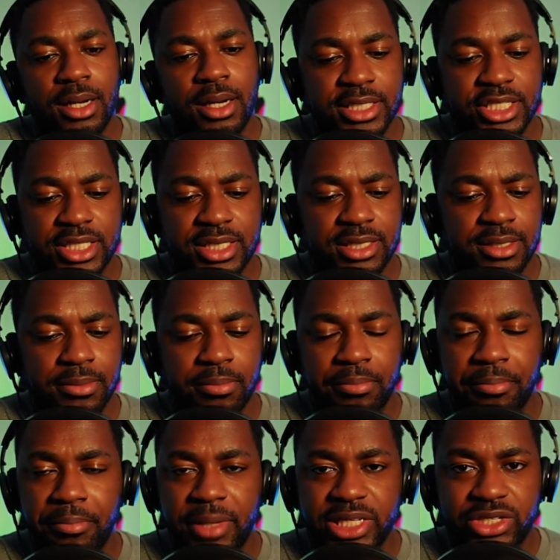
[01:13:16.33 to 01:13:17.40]
Uh, just
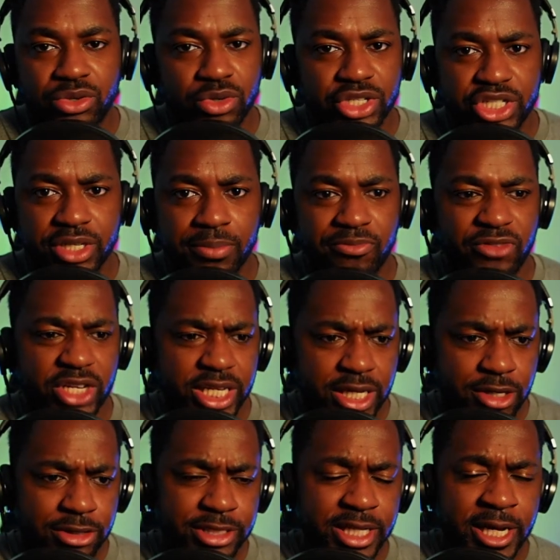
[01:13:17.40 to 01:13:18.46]
mentorship
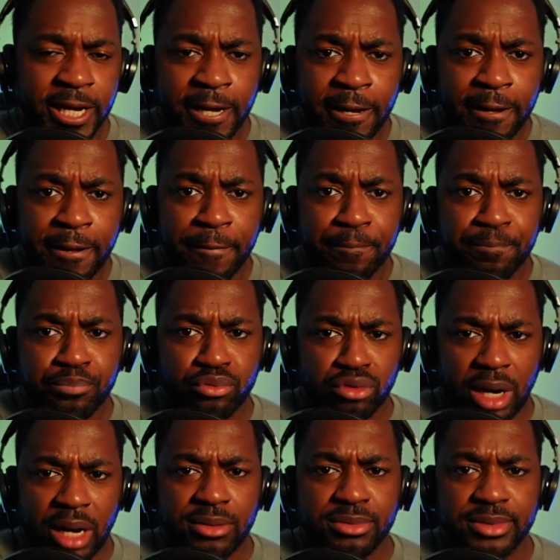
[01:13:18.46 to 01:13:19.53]
videos
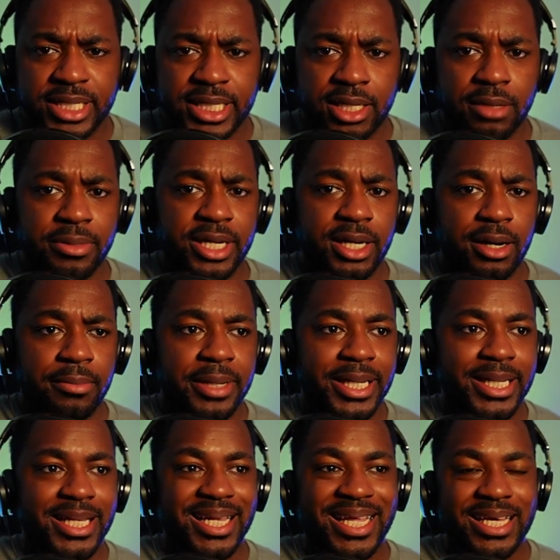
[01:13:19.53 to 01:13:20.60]
probably going to be
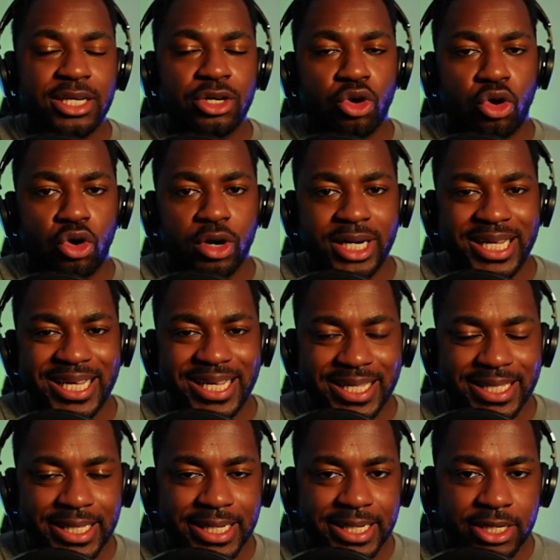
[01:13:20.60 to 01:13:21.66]
coming later on
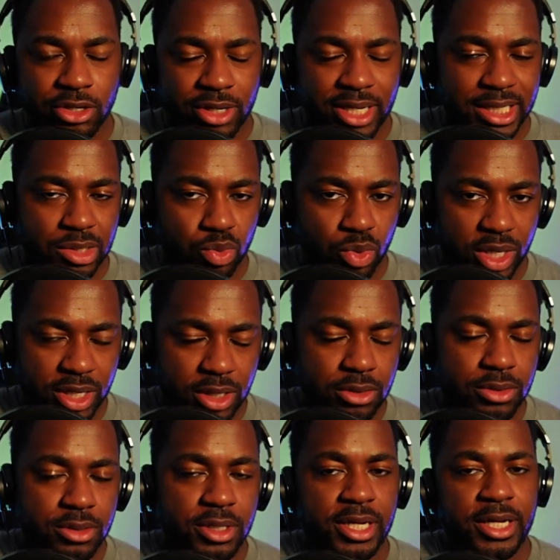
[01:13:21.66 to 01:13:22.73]
in the year as
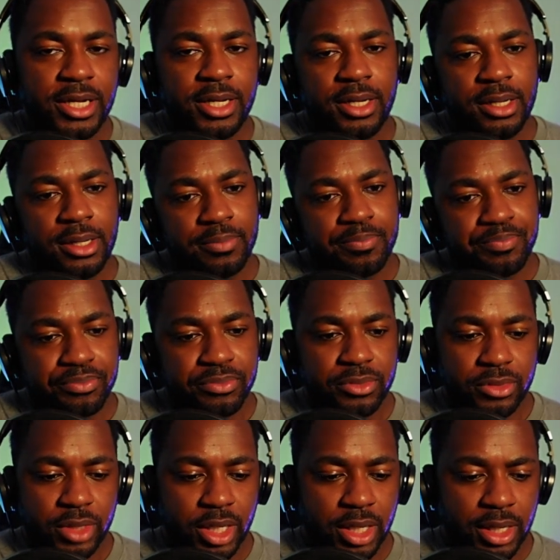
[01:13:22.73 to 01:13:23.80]
well.
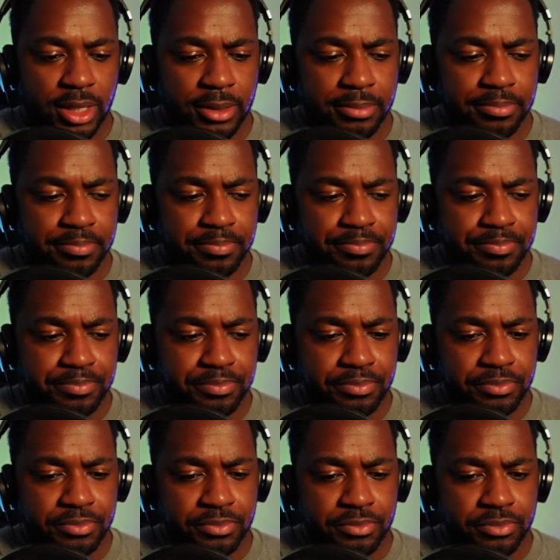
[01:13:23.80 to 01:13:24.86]
Um,
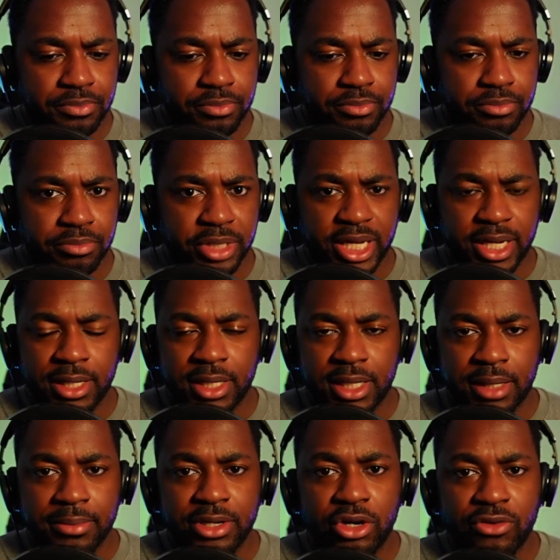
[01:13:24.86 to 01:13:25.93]
but yeah,
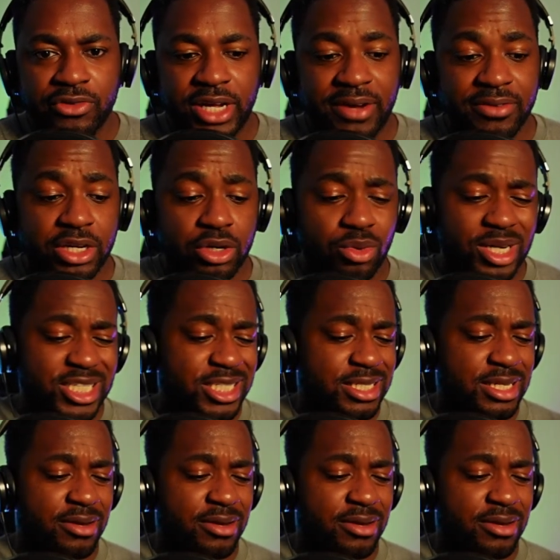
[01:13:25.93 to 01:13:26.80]
let me know if you have any questions.